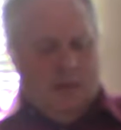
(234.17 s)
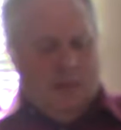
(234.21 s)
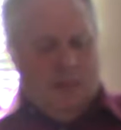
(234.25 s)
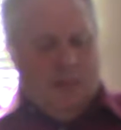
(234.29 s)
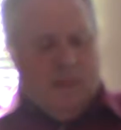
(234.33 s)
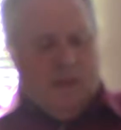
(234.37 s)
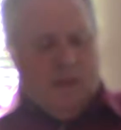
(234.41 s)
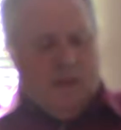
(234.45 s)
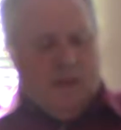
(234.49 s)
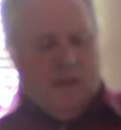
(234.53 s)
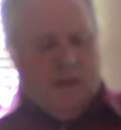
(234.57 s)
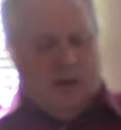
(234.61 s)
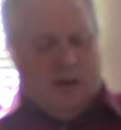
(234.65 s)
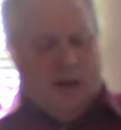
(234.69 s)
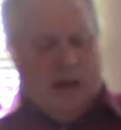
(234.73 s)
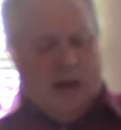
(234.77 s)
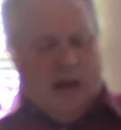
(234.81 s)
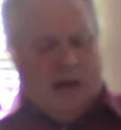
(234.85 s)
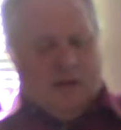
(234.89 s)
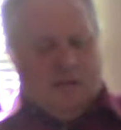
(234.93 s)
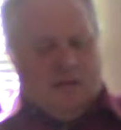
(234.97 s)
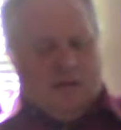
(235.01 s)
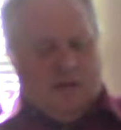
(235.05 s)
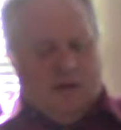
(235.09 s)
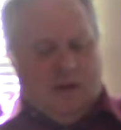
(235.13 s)
the
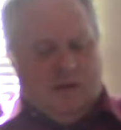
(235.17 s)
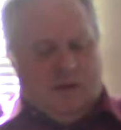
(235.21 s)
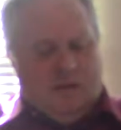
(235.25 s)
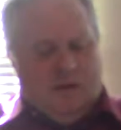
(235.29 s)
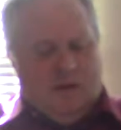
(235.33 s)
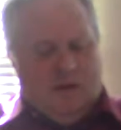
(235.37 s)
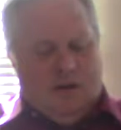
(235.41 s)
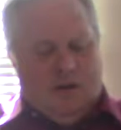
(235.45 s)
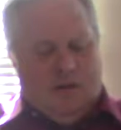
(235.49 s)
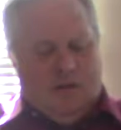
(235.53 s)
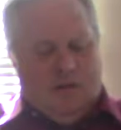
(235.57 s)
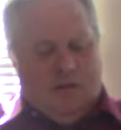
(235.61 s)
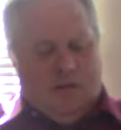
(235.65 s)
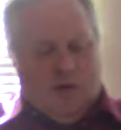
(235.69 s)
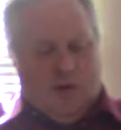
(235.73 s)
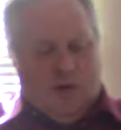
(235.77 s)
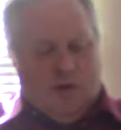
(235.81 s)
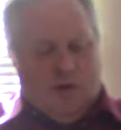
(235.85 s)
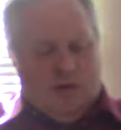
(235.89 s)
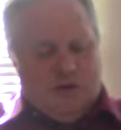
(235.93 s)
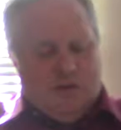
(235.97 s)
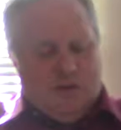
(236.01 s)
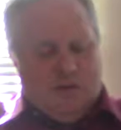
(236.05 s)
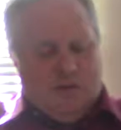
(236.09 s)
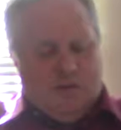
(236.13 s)
Gnostics, the New
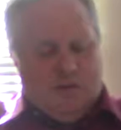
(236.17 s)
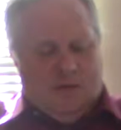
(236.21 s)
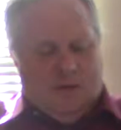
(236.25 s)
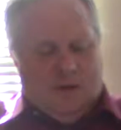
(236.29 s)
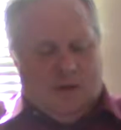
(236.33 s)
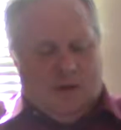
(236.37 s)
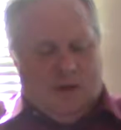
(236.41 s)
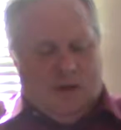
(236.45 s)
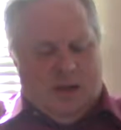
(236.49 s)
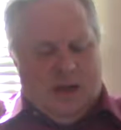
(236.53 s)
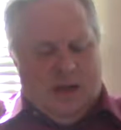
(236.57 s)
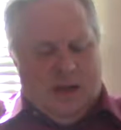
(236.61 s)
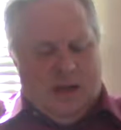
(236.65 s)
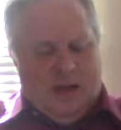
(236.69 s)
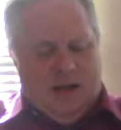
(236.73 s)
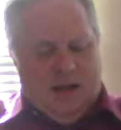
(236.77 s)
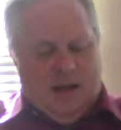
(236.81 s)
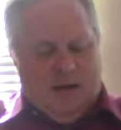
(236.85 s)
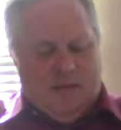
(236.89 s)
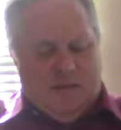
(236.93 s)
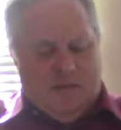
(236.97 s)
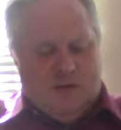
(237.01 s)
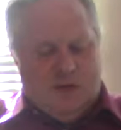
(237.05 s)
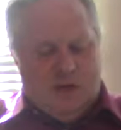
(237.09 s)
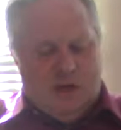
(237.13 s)
Versions, and the
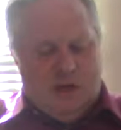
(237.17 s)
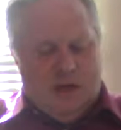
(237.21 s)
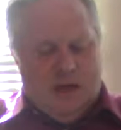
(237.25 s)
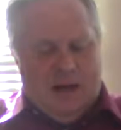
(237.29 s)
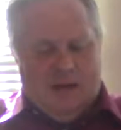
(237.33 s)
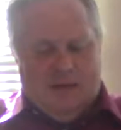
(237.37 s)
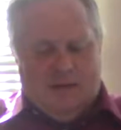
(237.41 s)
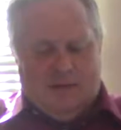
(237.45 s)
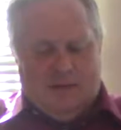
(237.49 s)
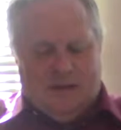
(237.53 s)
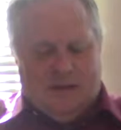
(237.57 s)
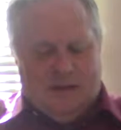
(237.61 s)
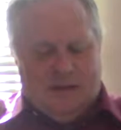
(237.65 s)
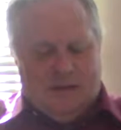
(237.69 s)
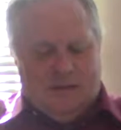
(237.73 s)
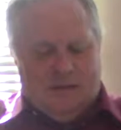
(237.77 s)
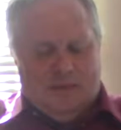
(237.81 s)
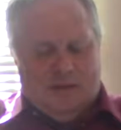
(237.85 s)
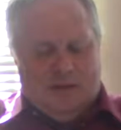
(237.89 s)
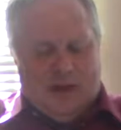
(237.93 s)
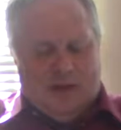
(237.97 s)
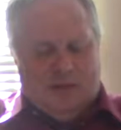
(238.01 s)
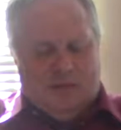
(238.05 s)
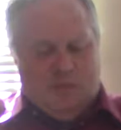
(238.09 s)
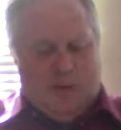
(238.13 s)
Deity of Jesus.
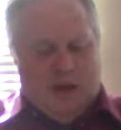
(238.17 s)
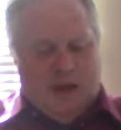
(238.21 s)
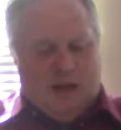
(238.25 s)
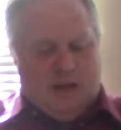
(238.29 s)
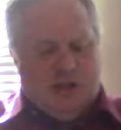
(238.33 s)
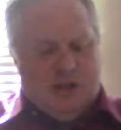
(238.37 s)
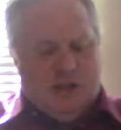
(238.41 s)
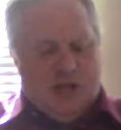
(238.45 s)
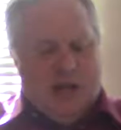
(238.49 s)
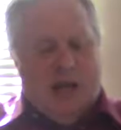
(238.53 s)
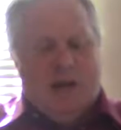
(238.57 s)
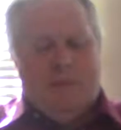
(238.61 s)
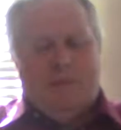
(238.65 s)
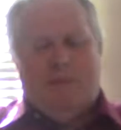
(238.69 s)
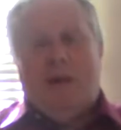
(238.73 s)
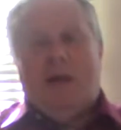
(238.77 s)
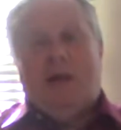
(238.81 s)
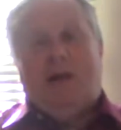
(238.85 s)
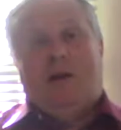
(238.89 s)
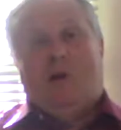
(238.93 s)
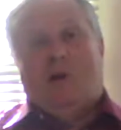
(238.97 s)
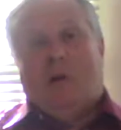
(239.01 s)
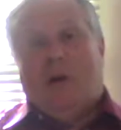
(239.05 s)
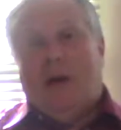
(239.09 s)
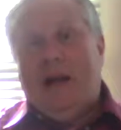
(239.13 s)
That's by
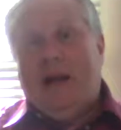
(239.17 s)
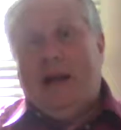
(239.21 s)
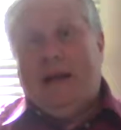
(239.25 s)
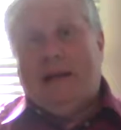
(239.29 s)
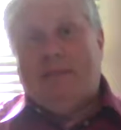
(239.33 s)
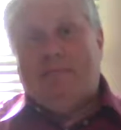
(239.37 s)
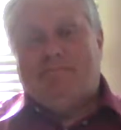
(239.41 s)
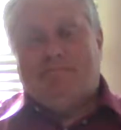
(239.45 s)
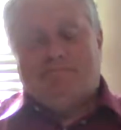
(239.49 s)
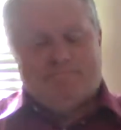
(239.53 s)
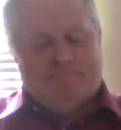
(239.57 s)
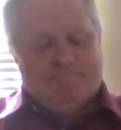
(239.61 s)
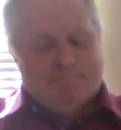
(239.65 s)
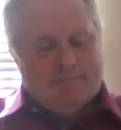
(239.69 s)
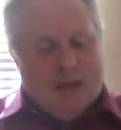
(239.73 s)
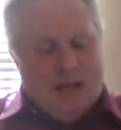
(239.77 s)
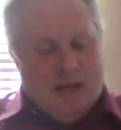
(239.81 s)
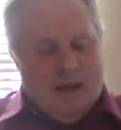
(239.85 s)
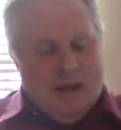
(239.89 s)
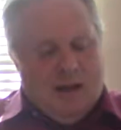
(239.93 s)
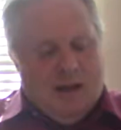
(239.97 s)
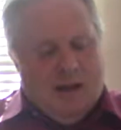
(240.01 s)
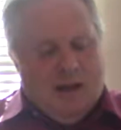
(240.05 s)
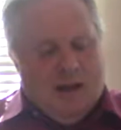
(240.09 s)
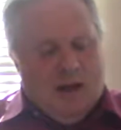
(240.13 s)
J.P. Green,
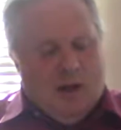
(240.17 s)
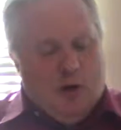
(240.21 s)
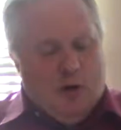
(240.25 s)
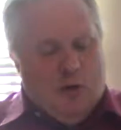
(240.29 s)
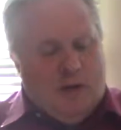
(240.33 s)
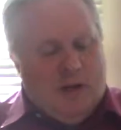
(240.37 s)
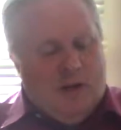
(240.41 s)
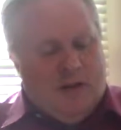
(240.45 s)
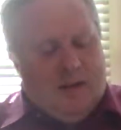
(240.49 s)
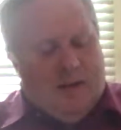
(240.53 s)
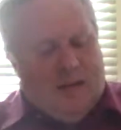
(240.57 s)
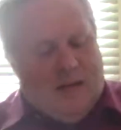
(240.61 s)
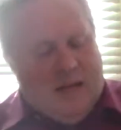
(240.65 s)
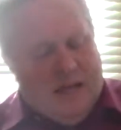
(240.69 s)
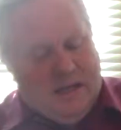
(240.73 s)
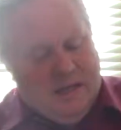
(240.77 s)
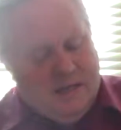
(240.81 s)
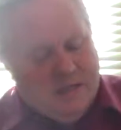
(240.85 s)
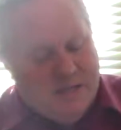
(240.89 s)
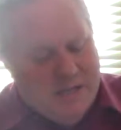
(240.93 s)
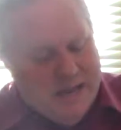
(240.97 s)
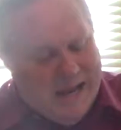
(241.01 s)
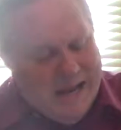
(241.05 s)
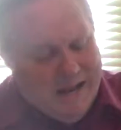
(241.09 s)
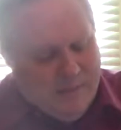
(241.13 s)
who did the
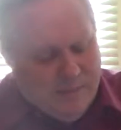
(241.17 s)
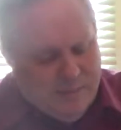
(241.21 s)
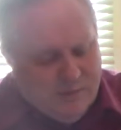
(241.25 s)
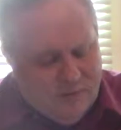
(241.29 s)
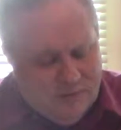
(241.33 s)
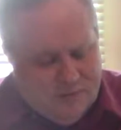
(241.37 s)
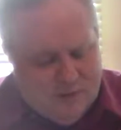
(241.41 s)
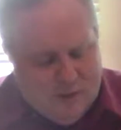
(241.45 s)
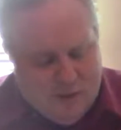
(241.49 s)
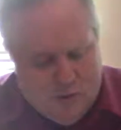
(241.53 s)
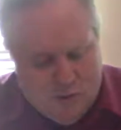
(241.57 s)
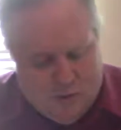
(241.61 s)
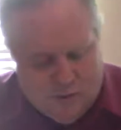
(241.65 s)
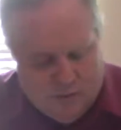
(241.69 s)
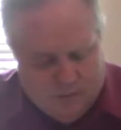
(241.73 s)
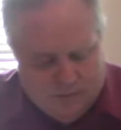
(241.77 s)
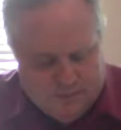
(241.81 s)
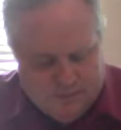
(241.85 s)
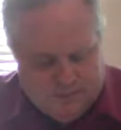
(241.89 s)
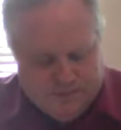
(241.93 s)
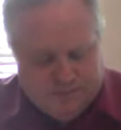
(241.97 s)
King James too.